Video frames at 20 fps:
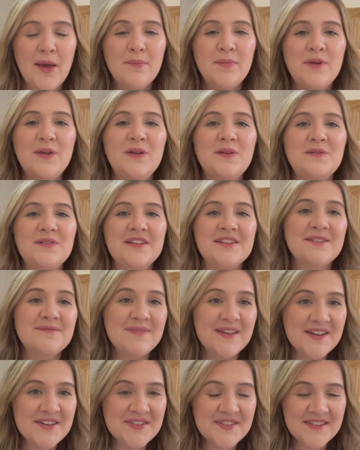but you need to
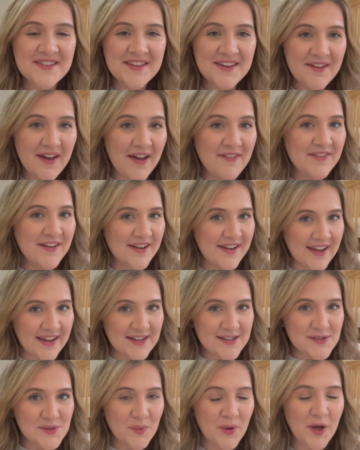make sure that you have a
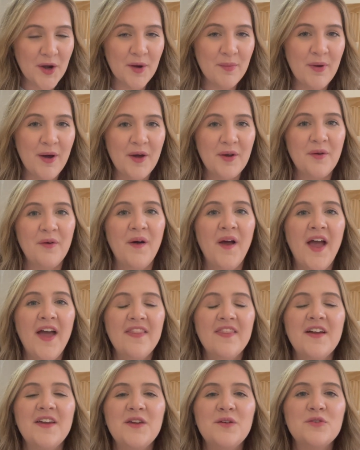nice water bottle
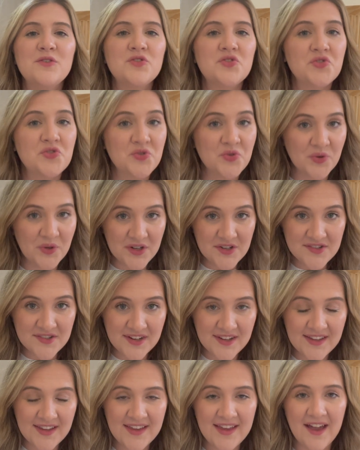that you enjoy
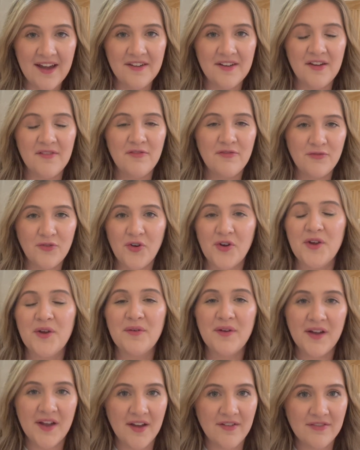drinking out of for your
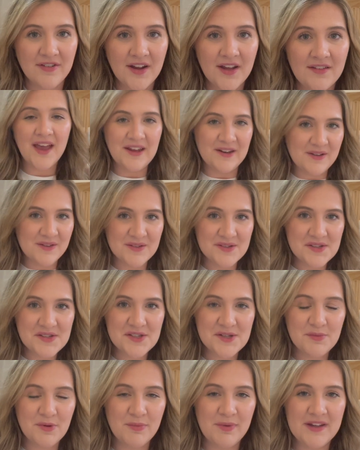recovery. I know this is
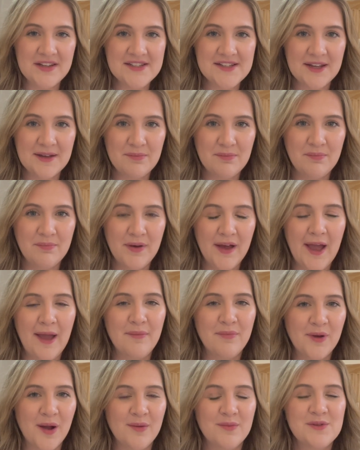super basic, but I
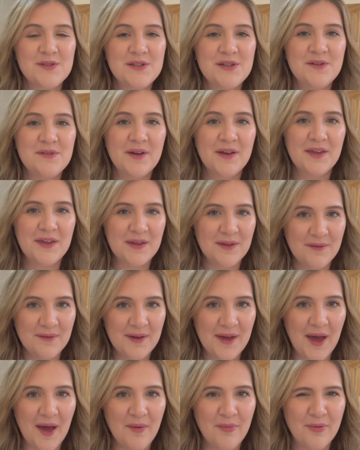promise you a cute
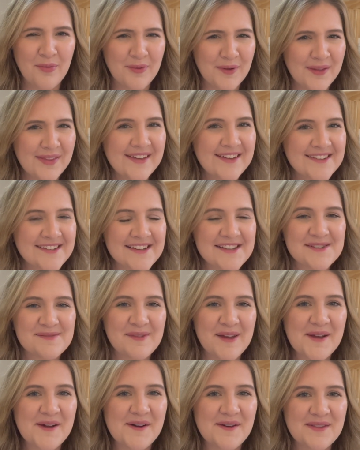cup really does
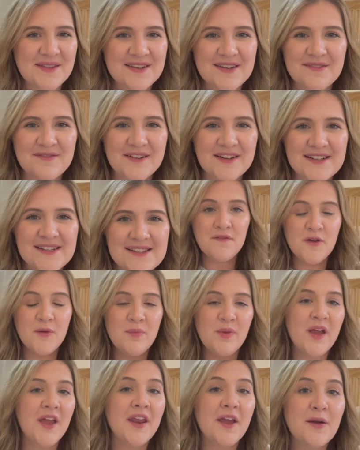make all the difference. If you're
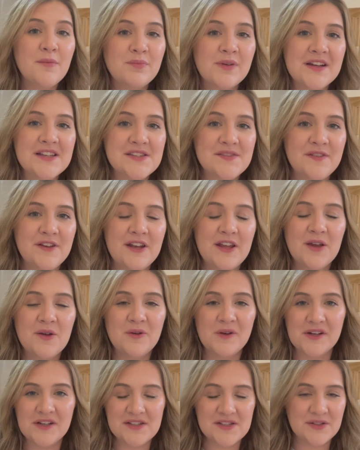planning on breastfeeding
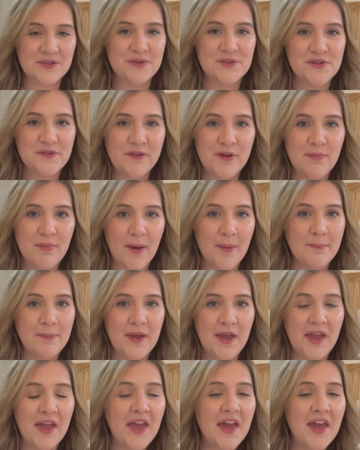or exclusively pumping,